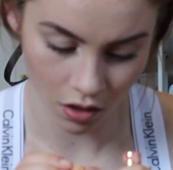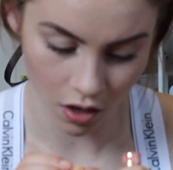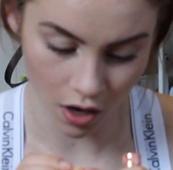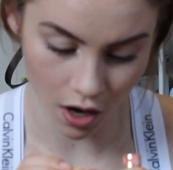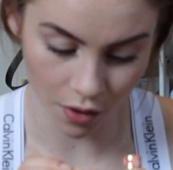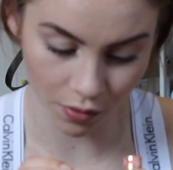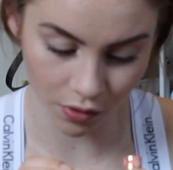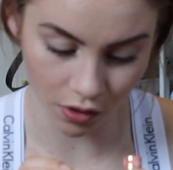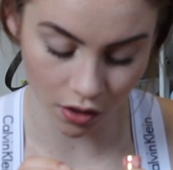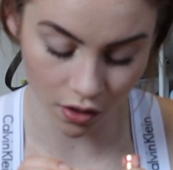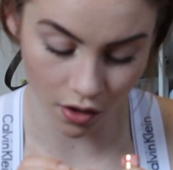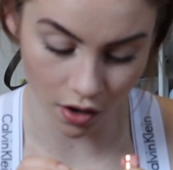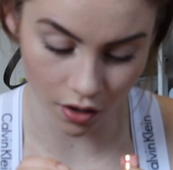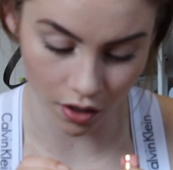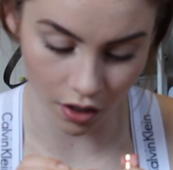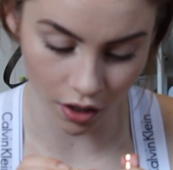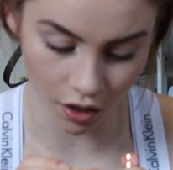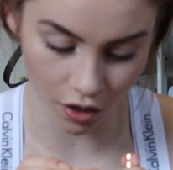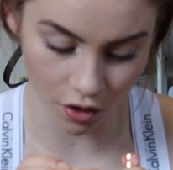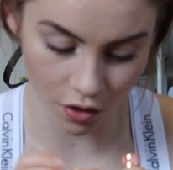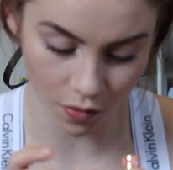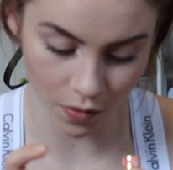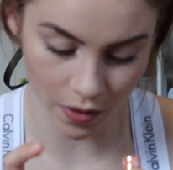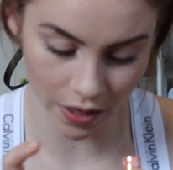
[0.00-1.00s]
Oh, it's called
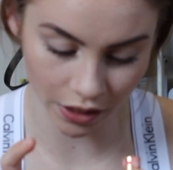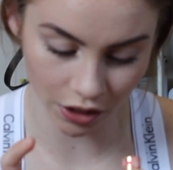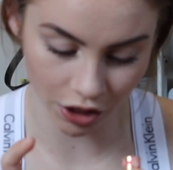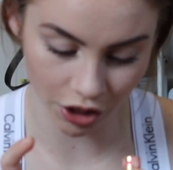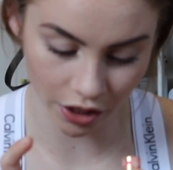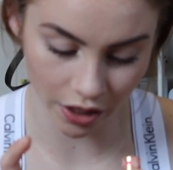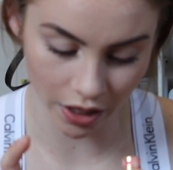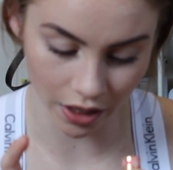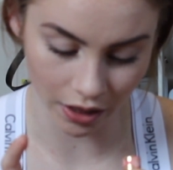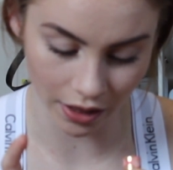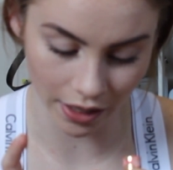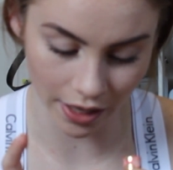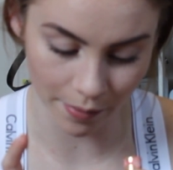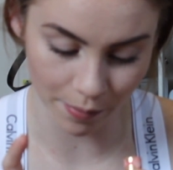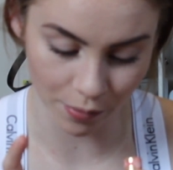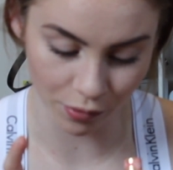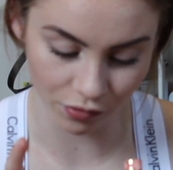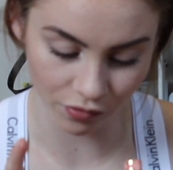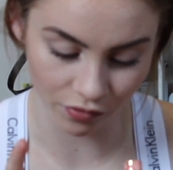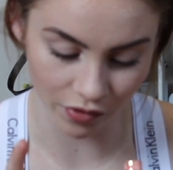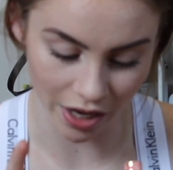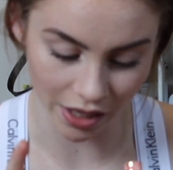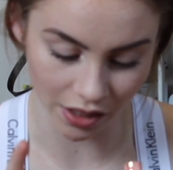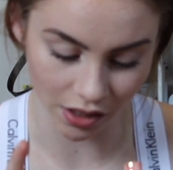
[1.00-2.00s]
a Quench Lip
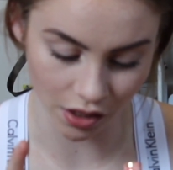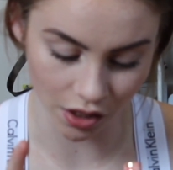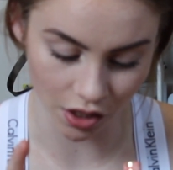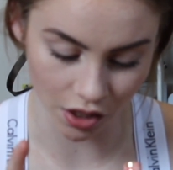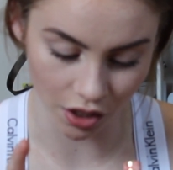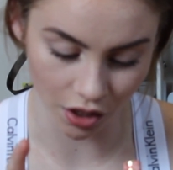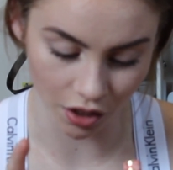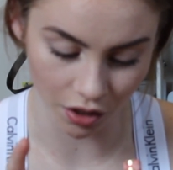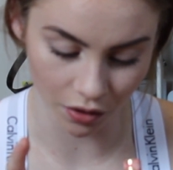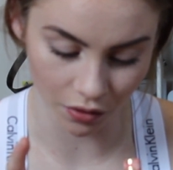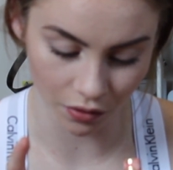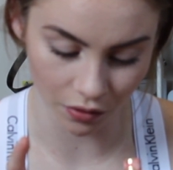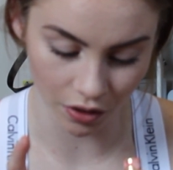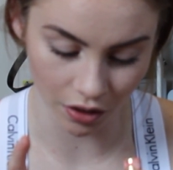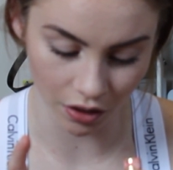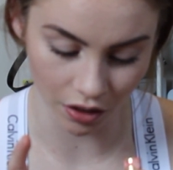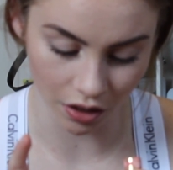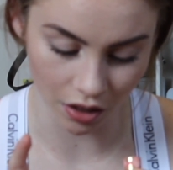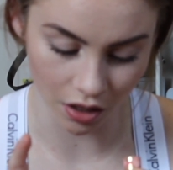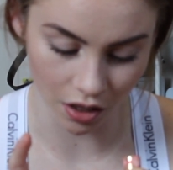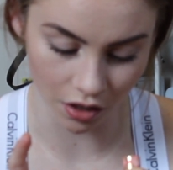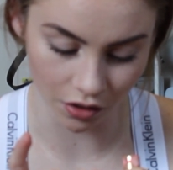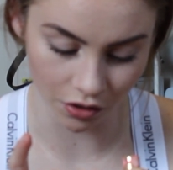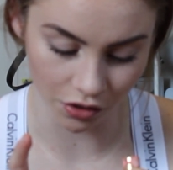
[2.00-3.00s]
Rescue in
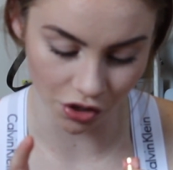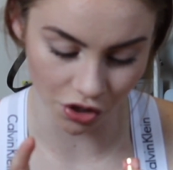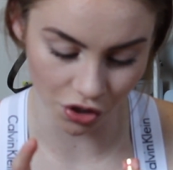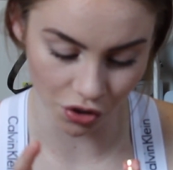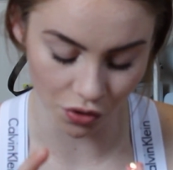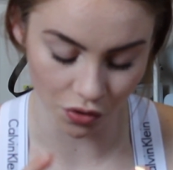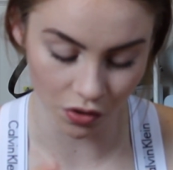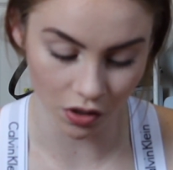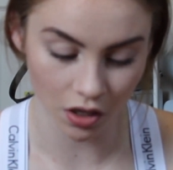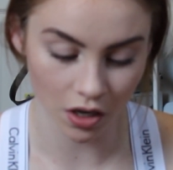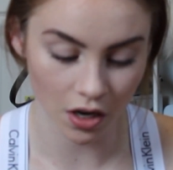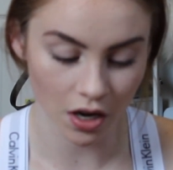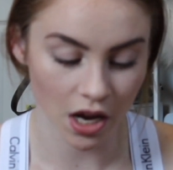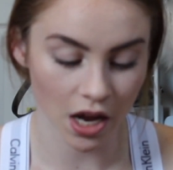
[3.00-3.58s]
the color nude.